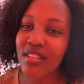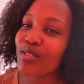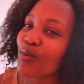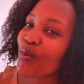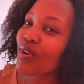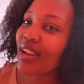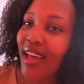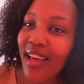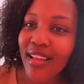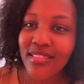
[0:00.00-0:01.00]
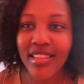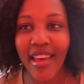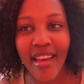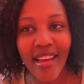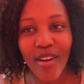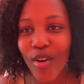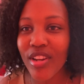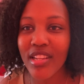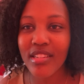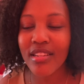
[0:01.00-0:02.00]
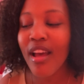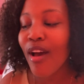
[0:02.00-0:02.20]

So let's get on it.